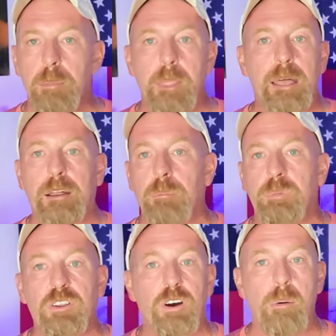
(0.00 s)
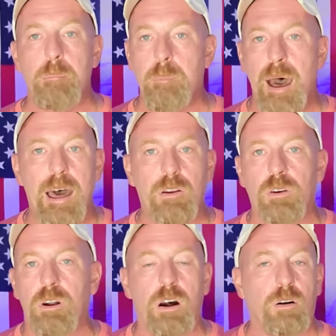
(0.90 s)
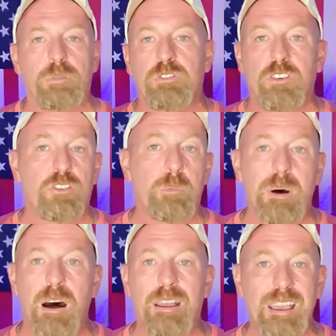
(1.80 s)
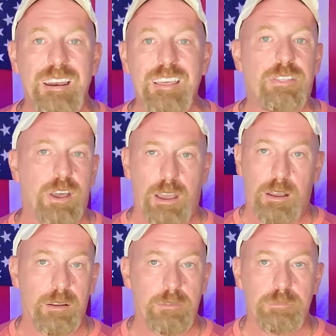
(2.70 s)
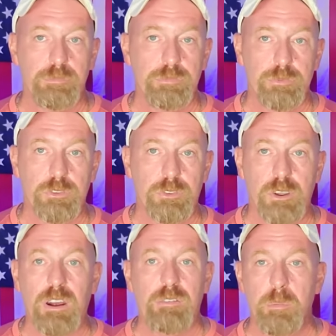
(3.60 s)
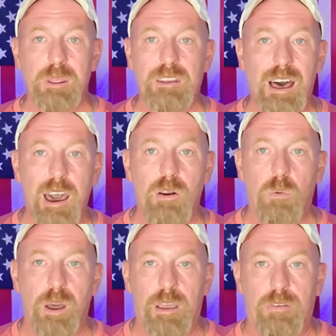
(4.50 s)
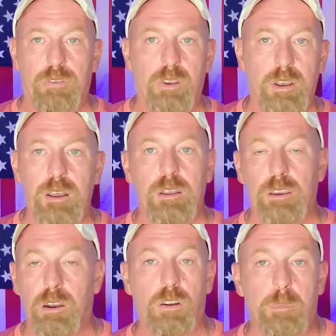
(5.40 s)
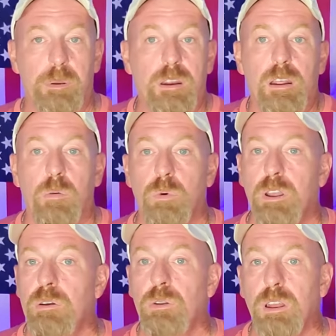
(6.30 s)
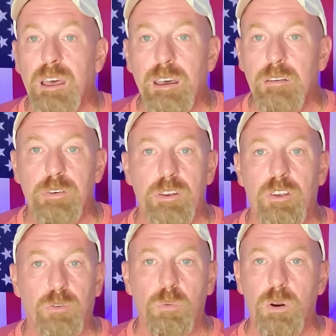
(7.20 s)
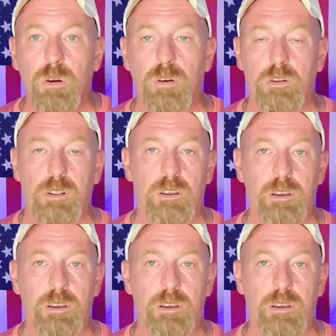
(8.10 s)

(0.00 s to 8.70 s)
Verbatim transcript: It could be a matter of just about anything. Could even be tidal waves, you know, depending on where you live in this world.